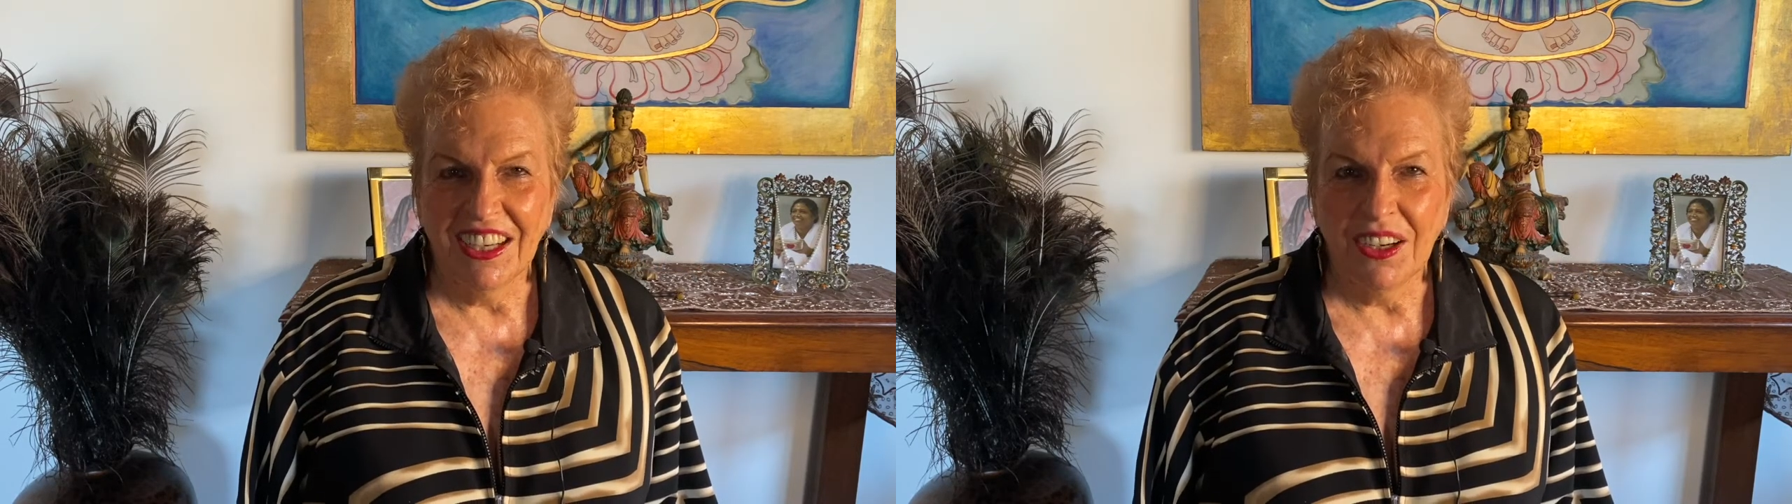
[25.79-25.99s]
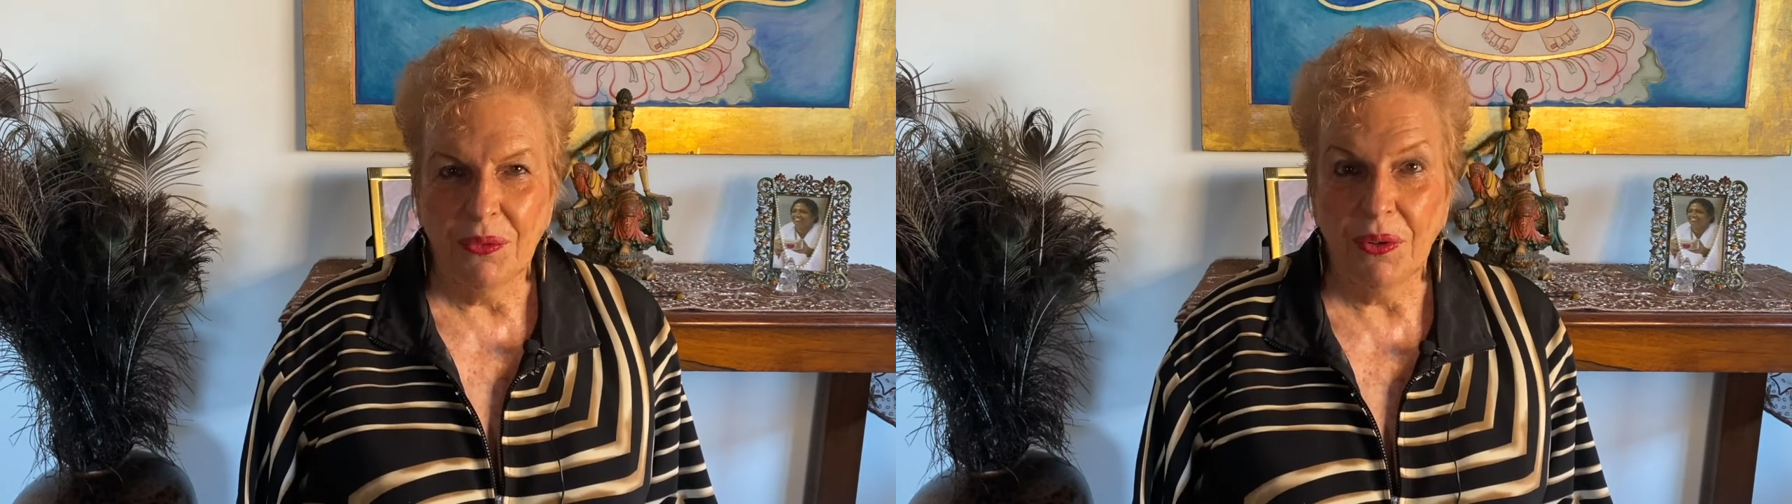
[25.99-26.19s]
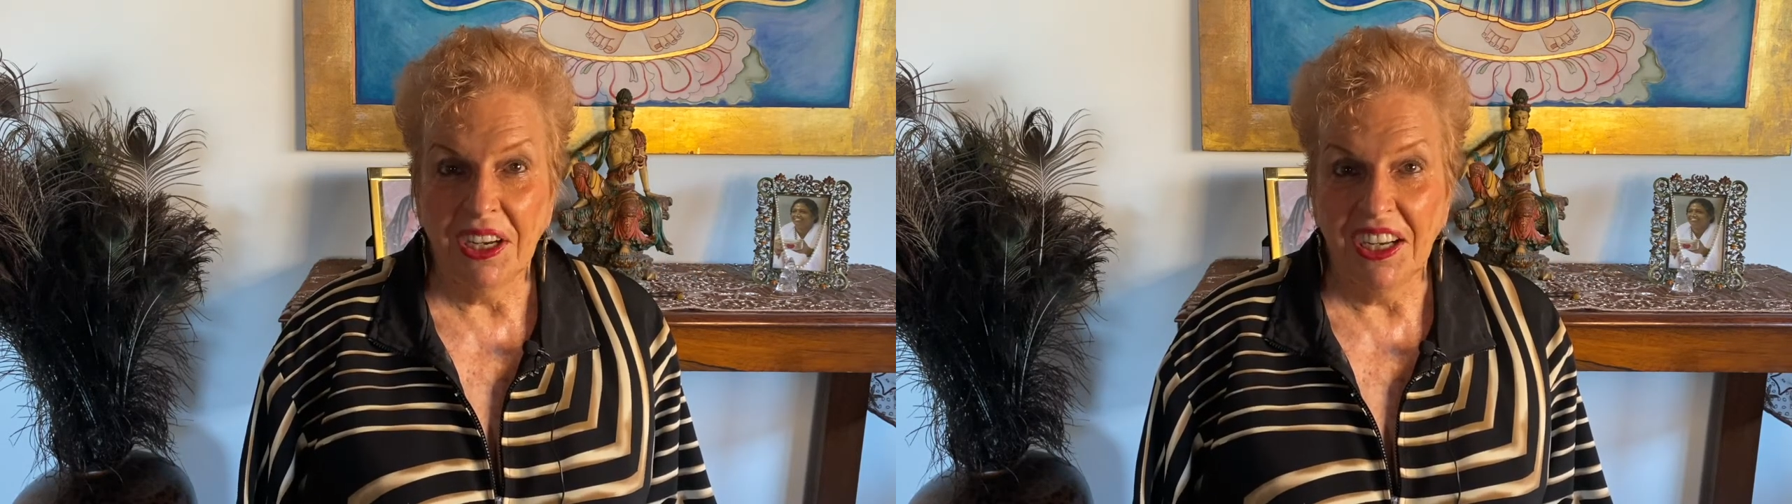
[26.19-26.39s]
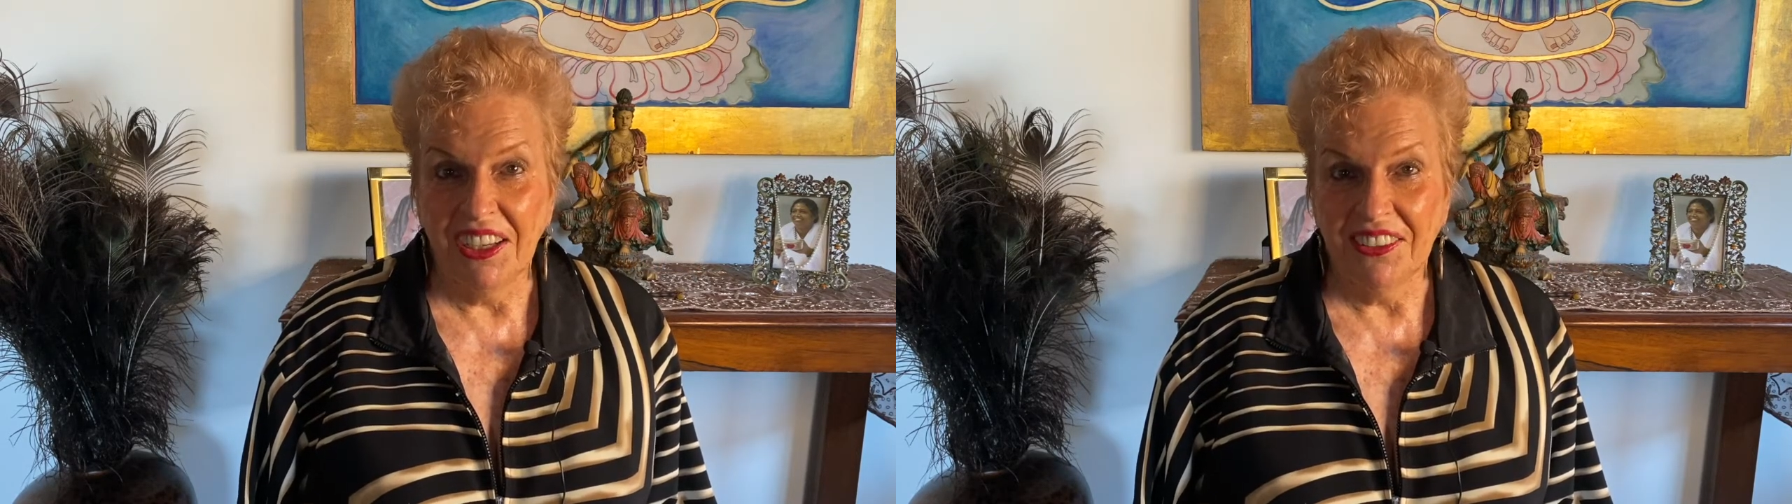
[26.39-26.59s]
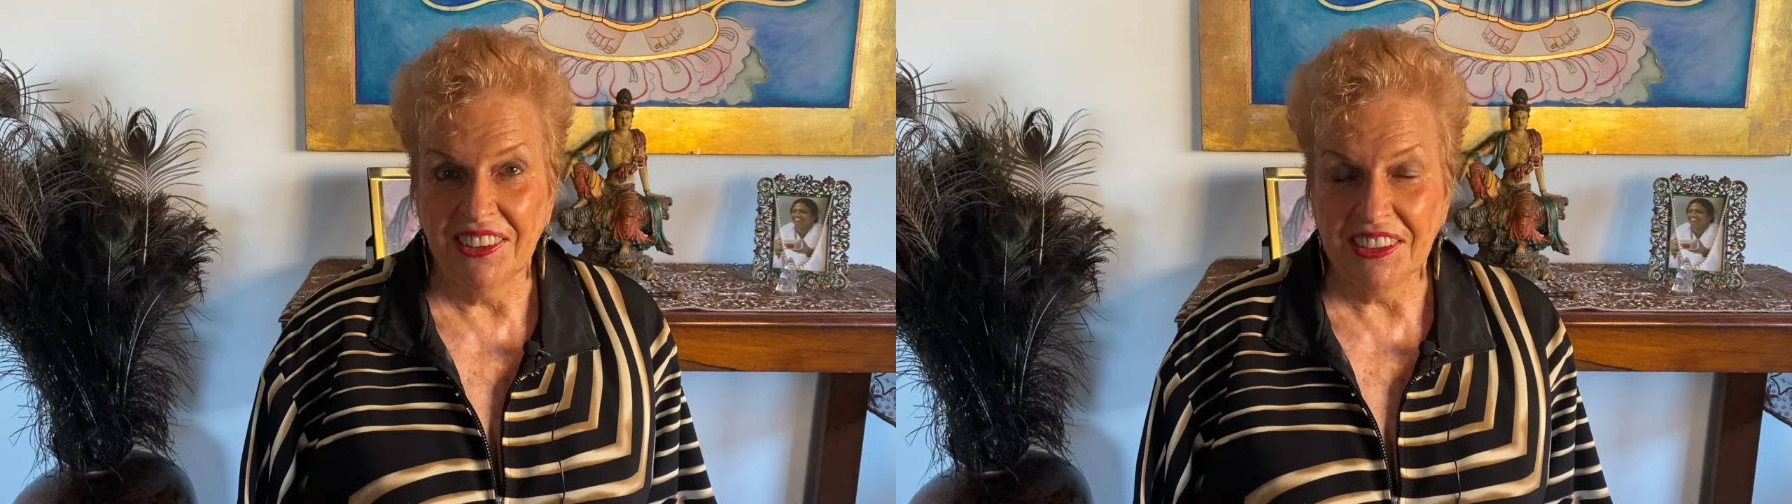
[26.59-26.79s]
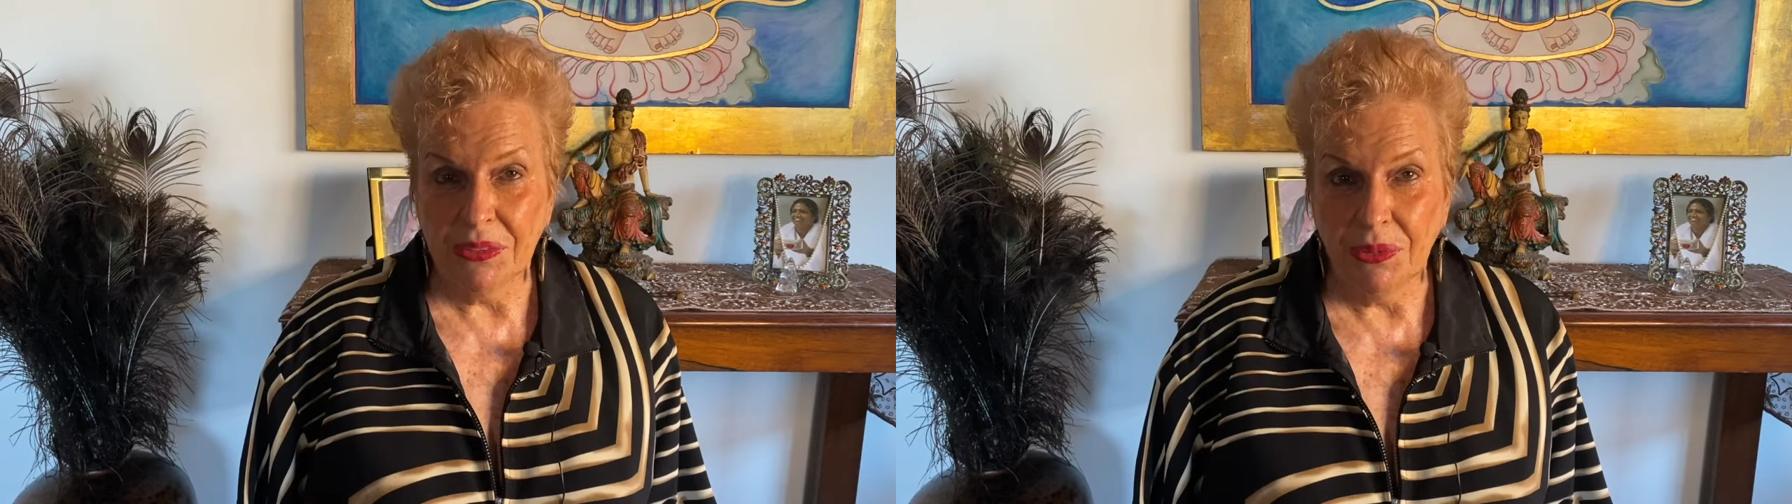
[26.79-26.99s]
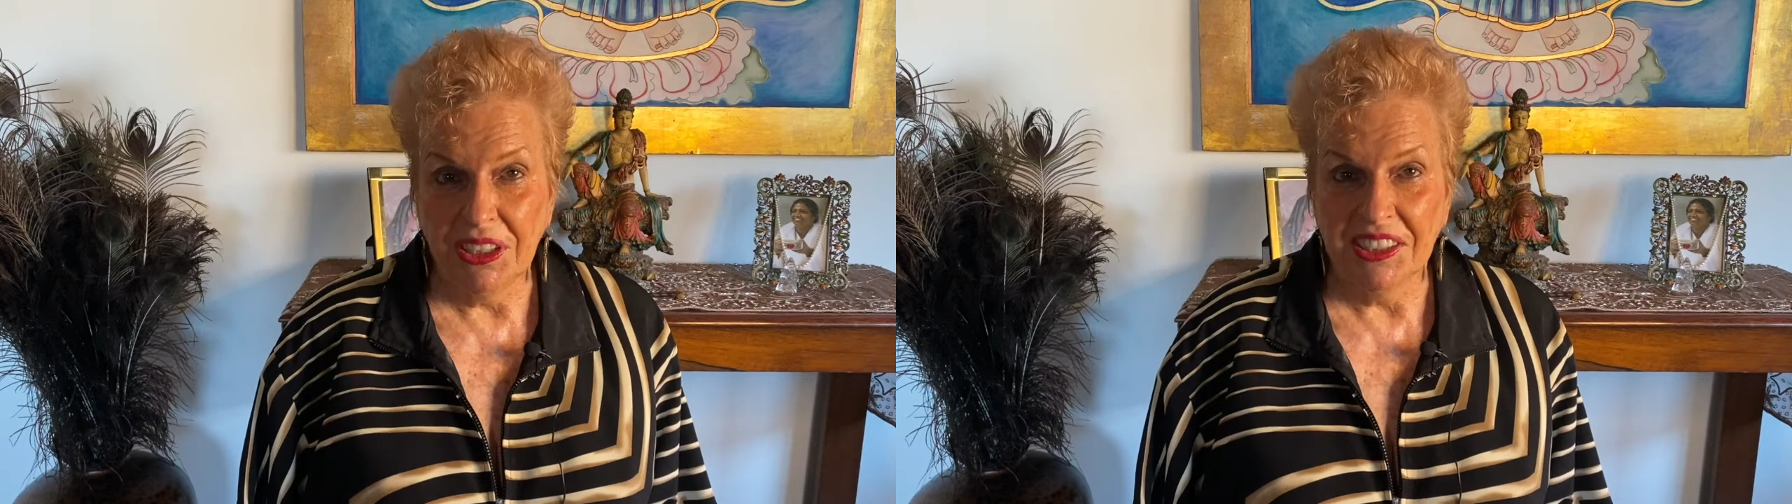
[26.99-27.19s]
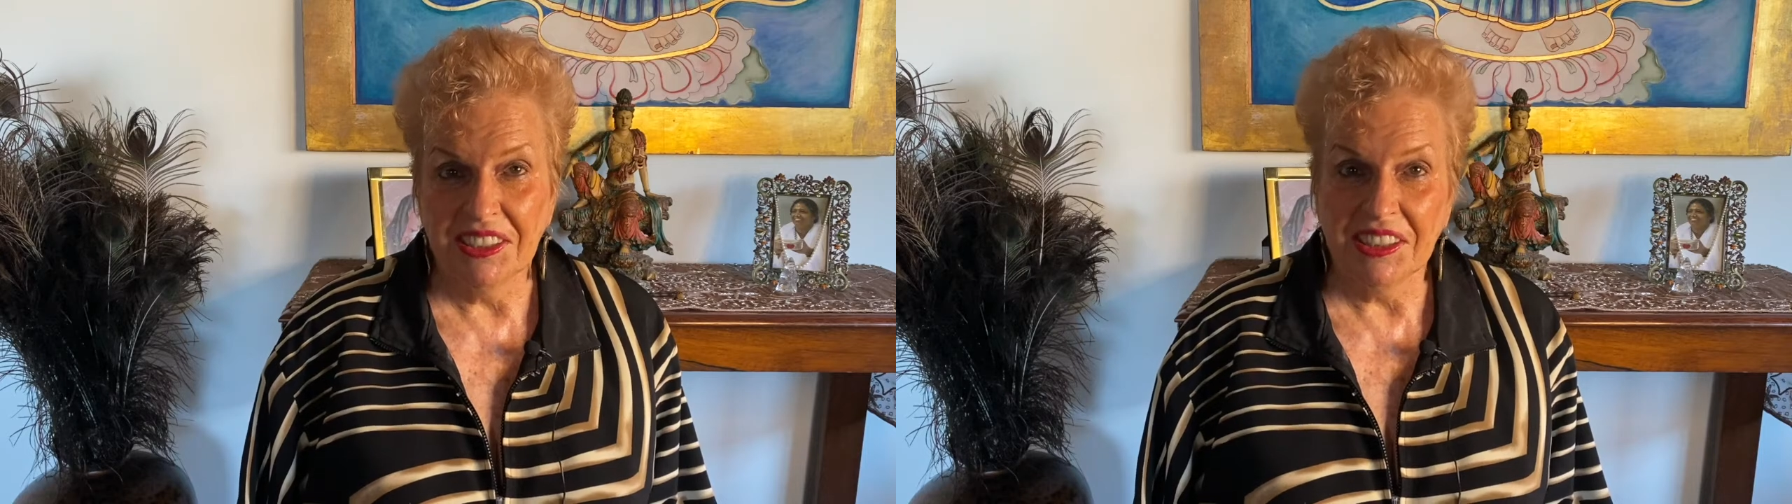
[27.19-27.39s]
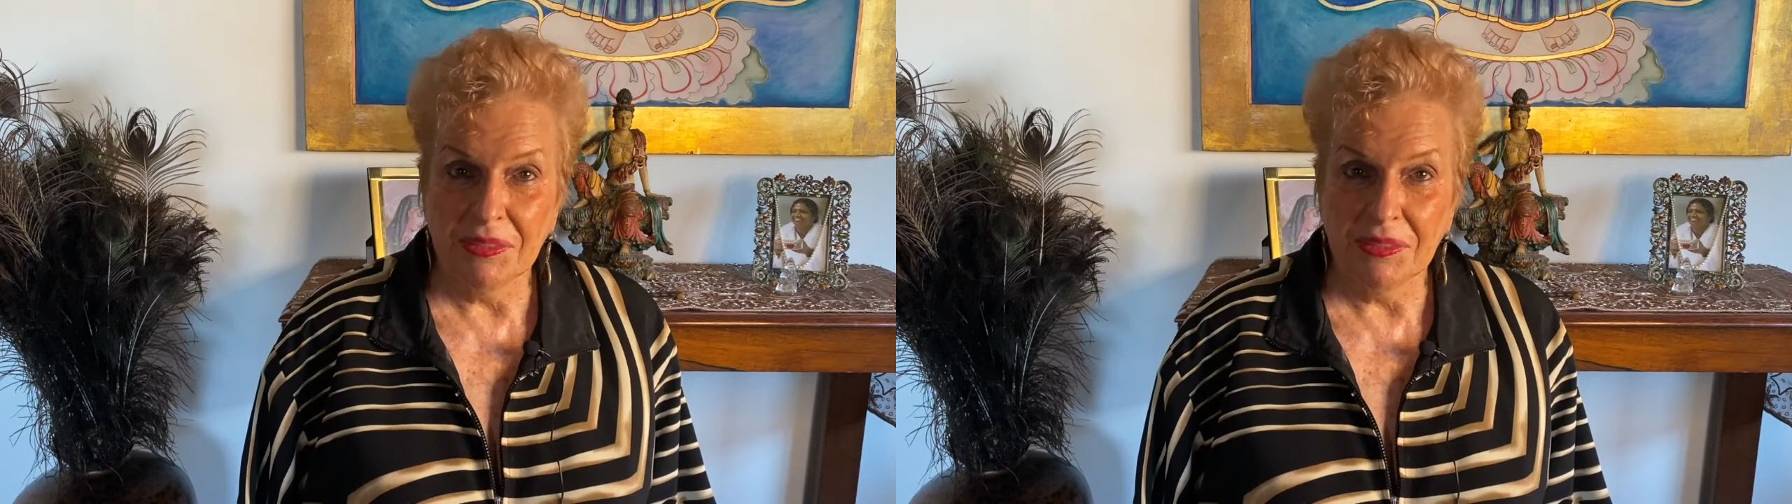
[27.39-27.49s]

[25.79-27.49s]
Well, this one is a